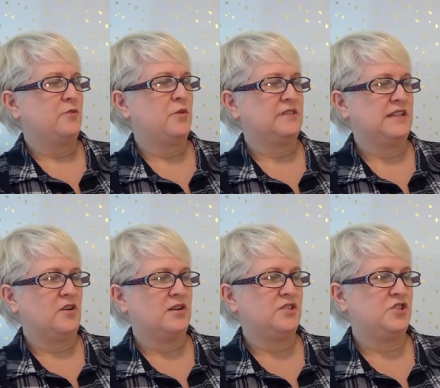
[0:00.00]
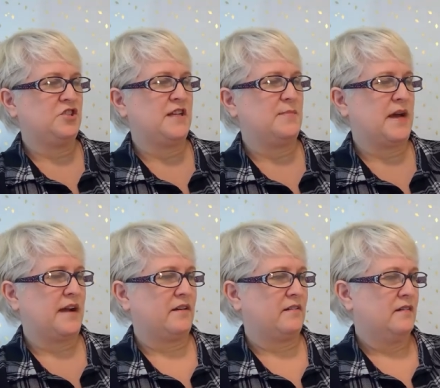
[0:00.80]
quilting artist Jinny
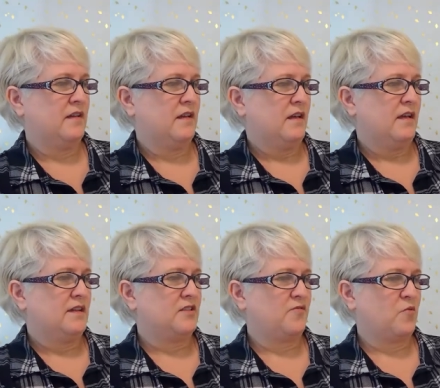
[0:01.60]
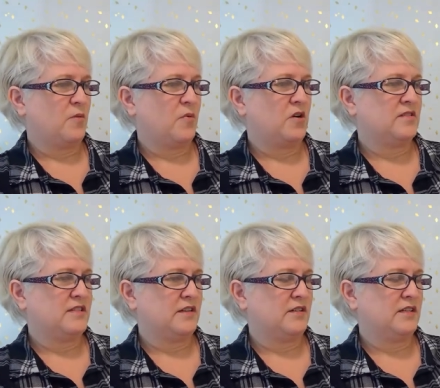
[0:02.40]
Beyer. It's a four-part
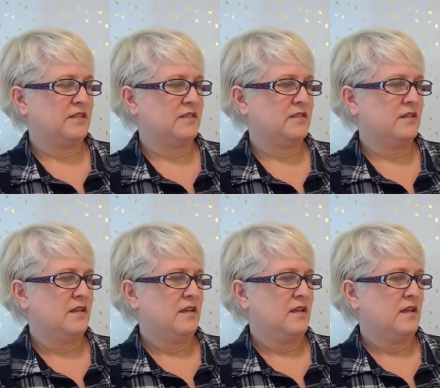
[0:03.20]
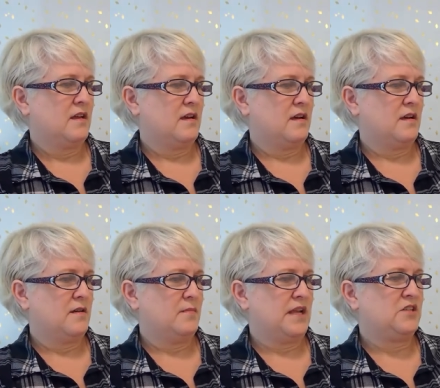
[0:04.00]
series.
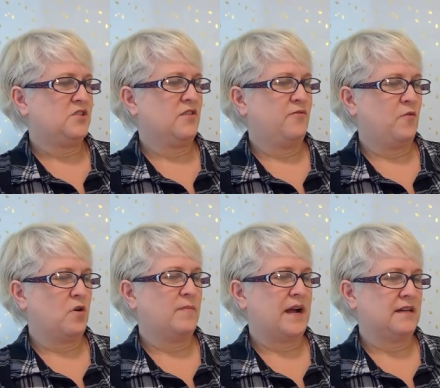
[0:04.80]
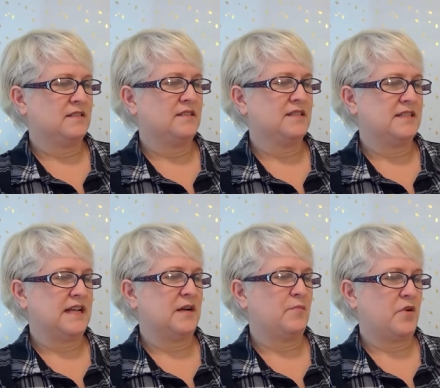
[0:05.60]
Um, each of the four boxes
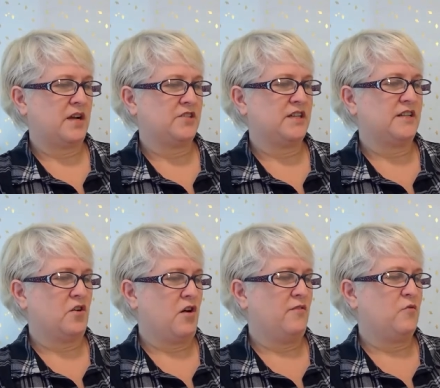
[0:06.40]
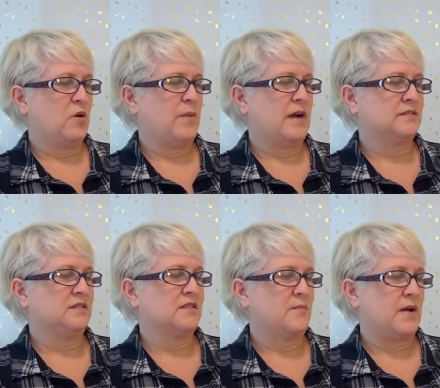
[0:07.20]
contain a project, and all four
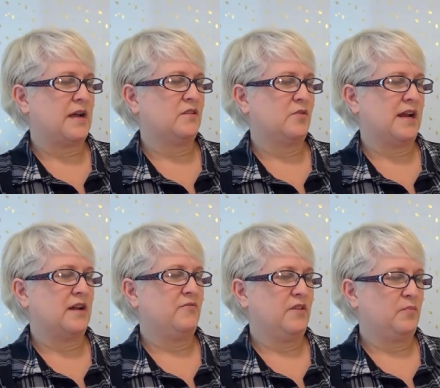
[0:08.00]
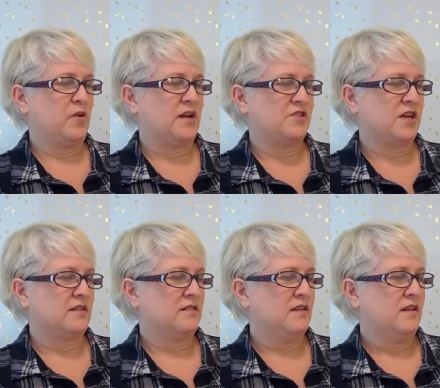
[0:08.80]
boxes combined create a fifth
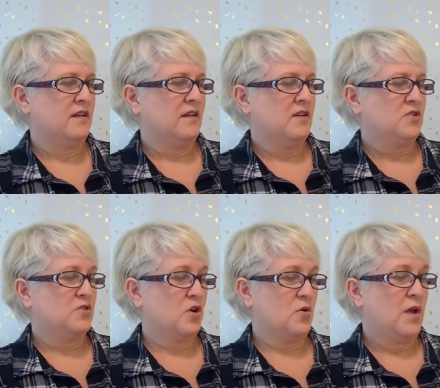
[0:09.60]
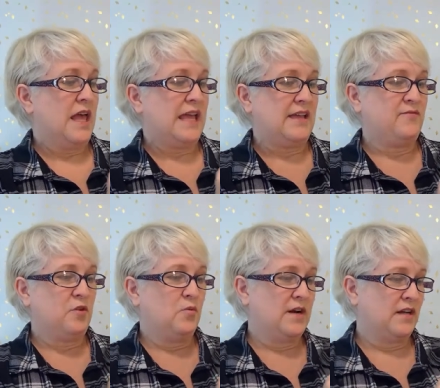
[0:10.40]
project. So if
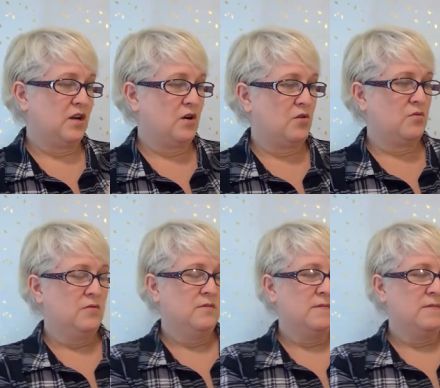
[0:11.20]
you want to go